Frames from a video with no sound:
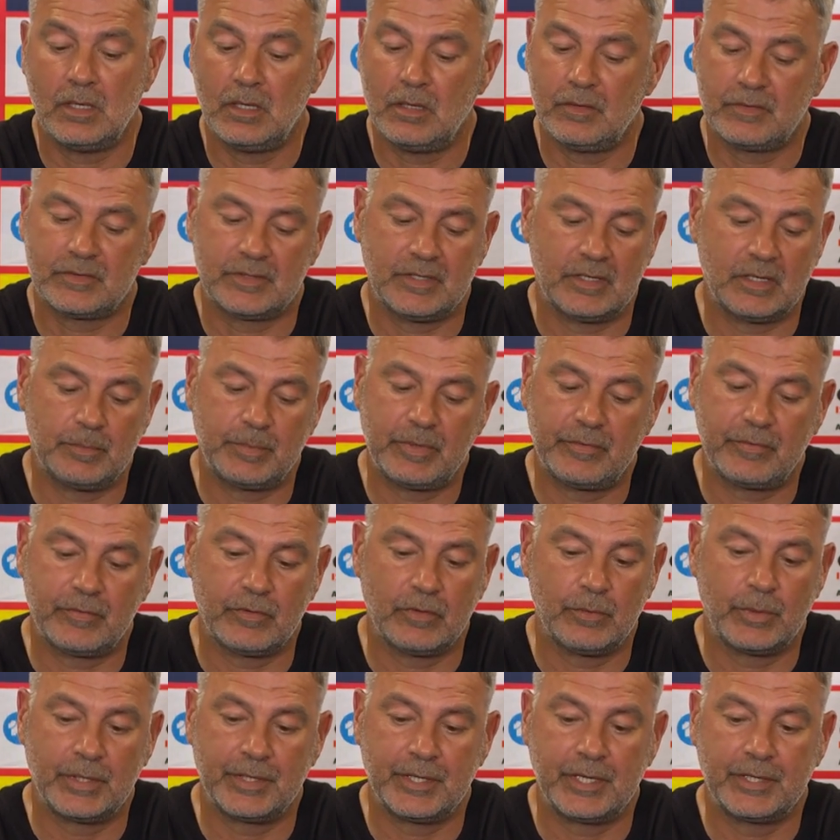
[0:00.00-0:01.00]
Yeah, I've said it
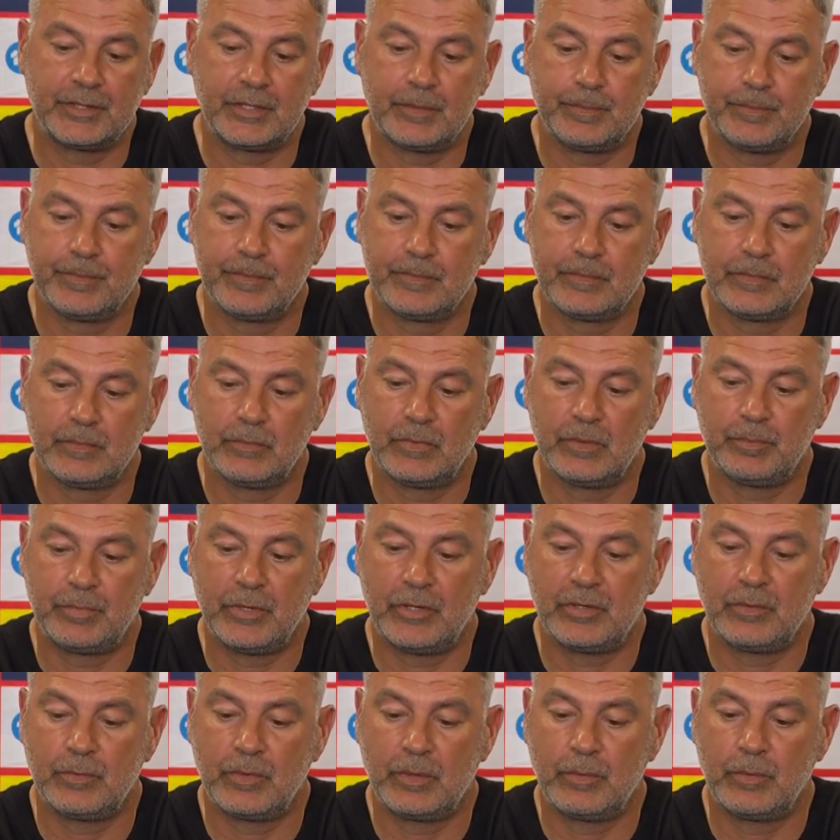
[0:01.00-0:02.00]
before. We need them. We
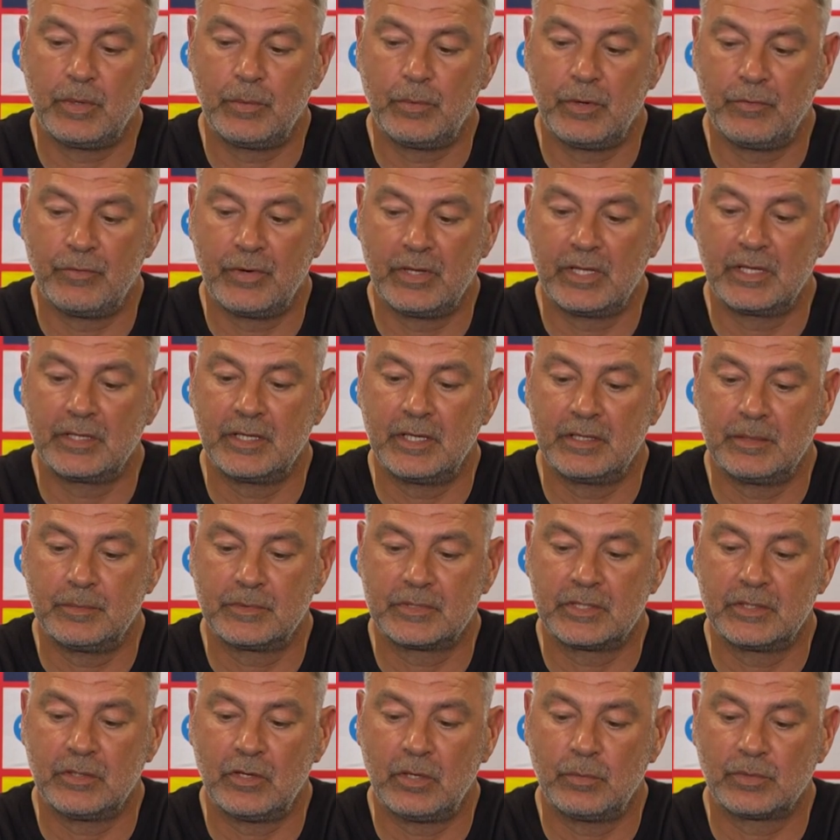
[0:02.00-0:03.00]
really need
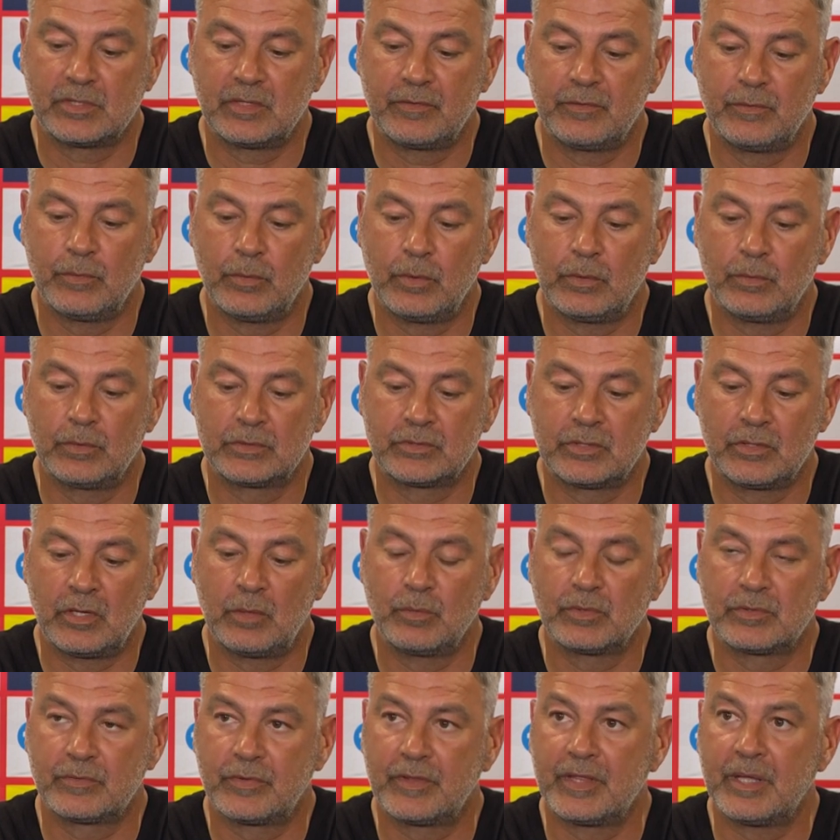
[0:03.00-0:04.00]
them. Tonight was
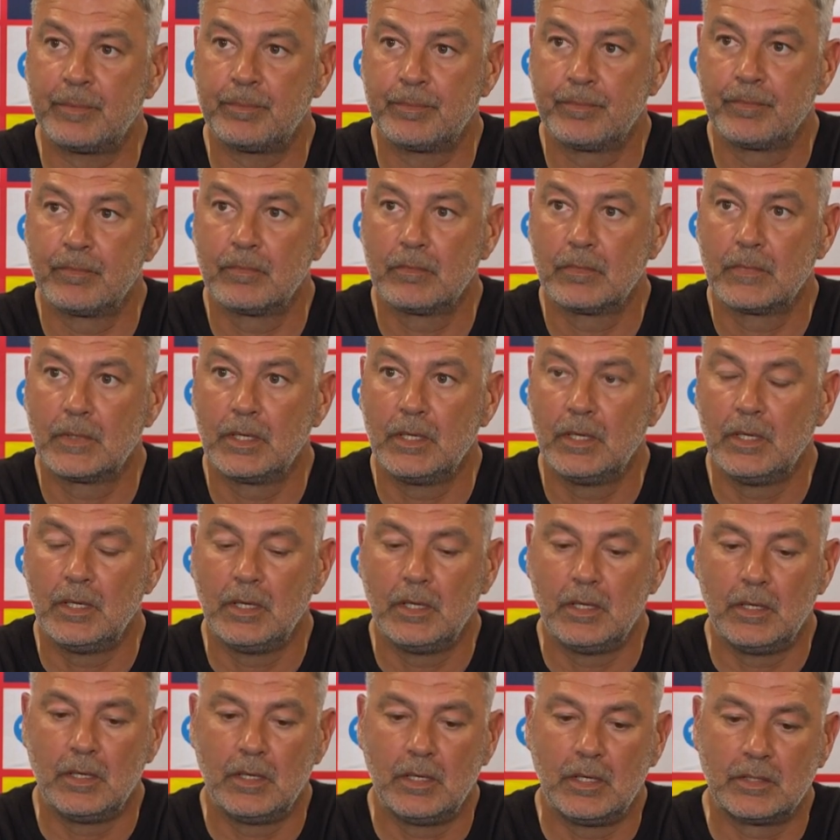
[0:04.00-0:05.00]
for them.
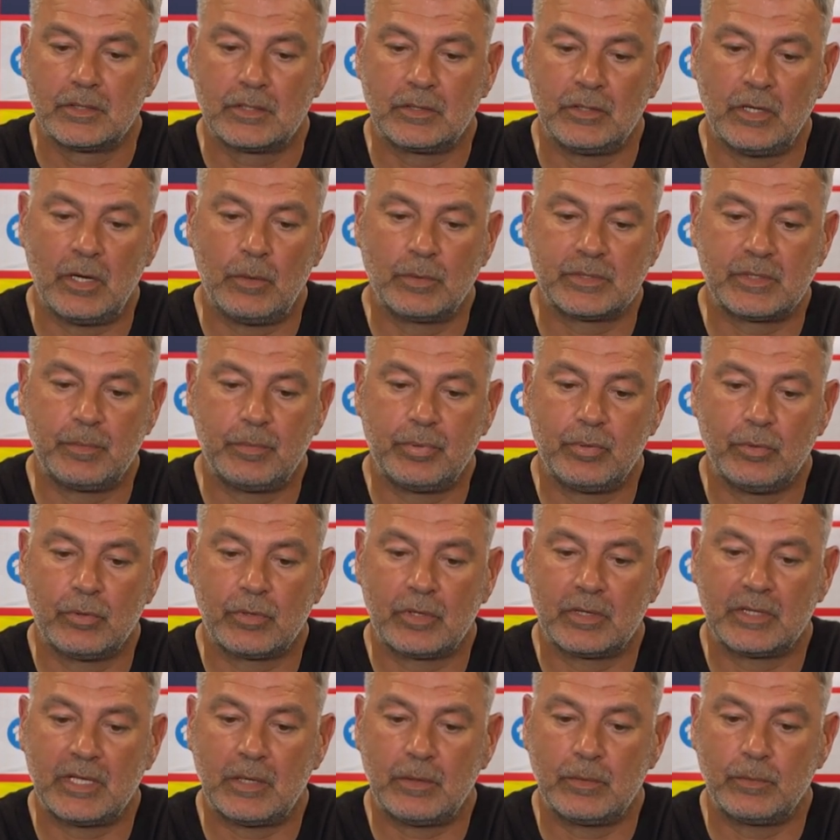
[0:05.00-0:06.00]
Tonight was
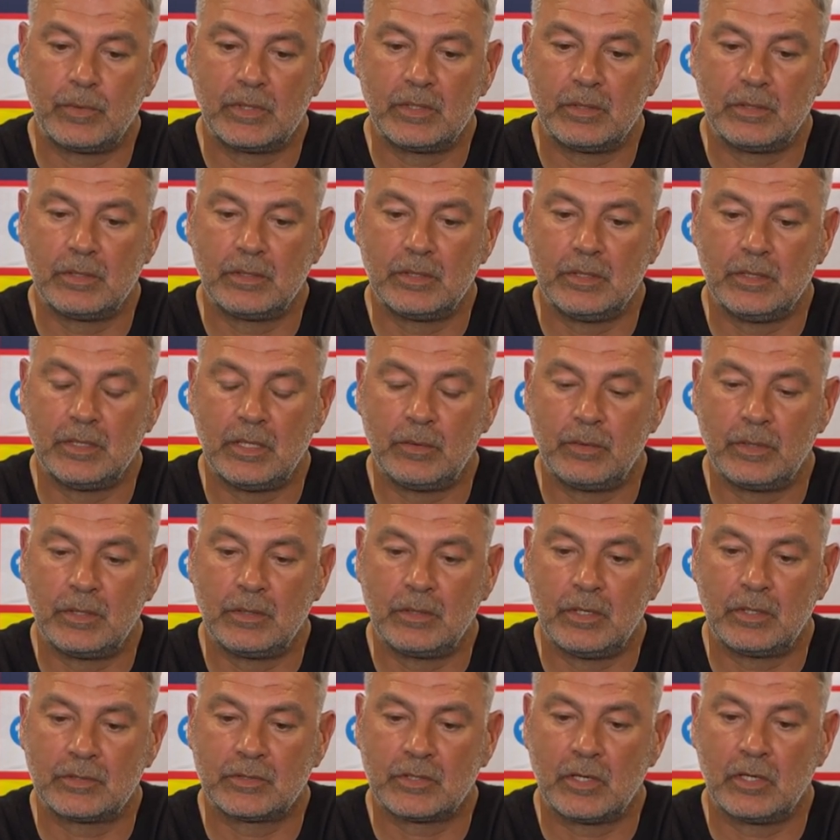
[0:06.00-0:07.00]
important
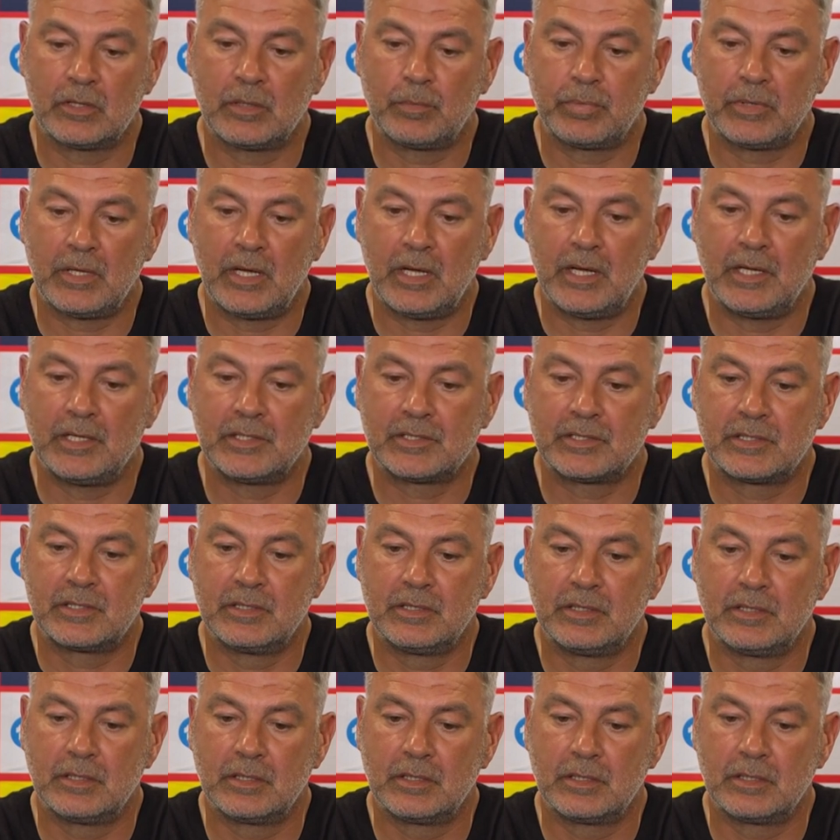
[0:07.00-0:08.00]
that I told the players
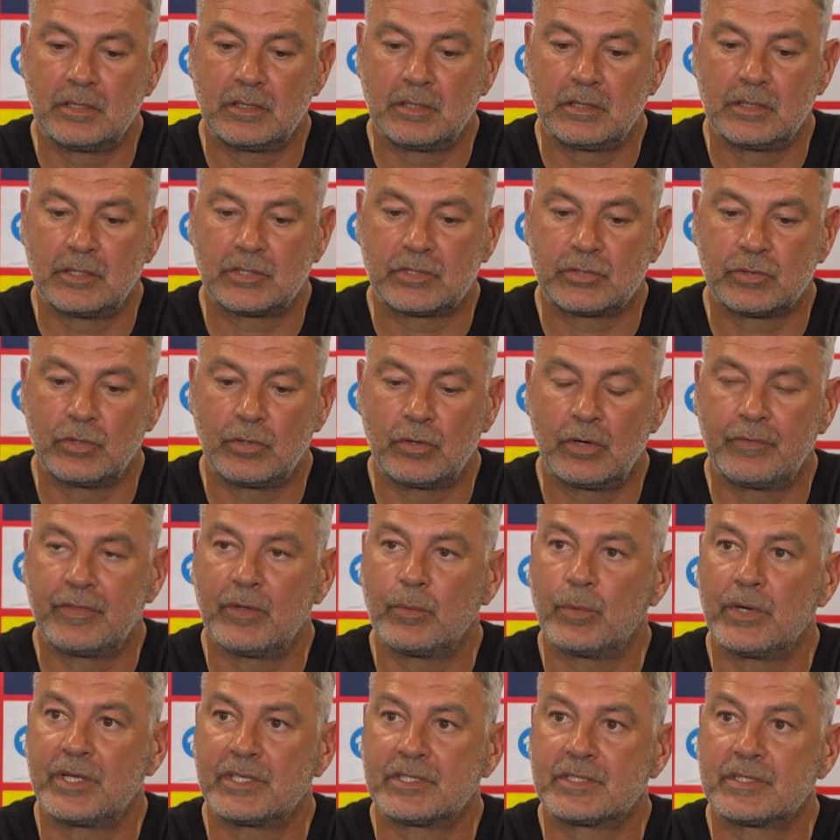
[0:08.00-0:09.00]
the story of
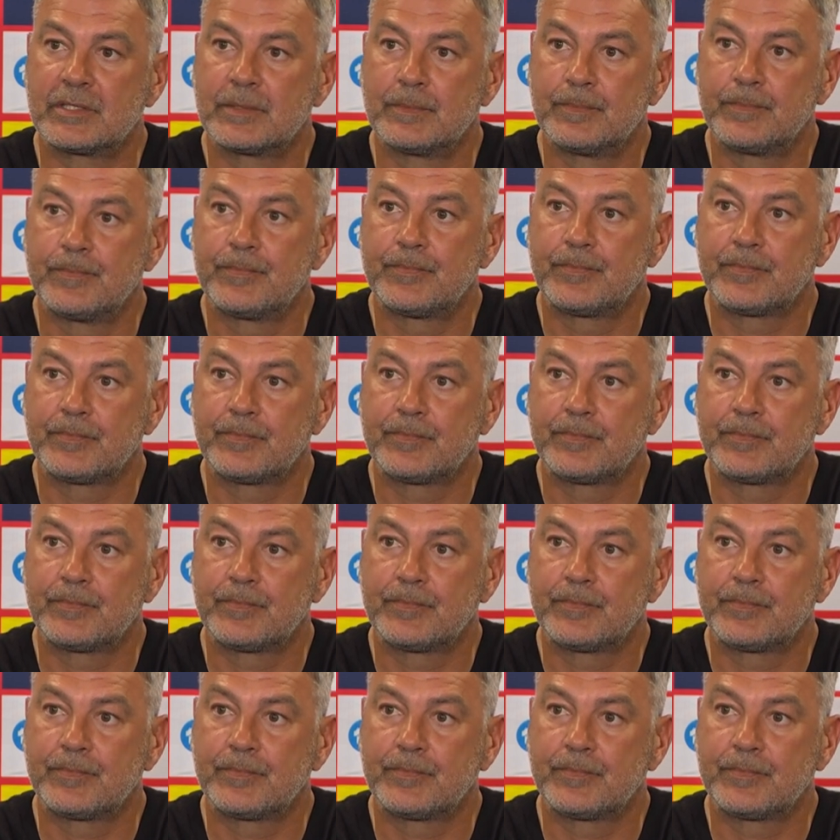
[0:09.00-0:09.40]
the West,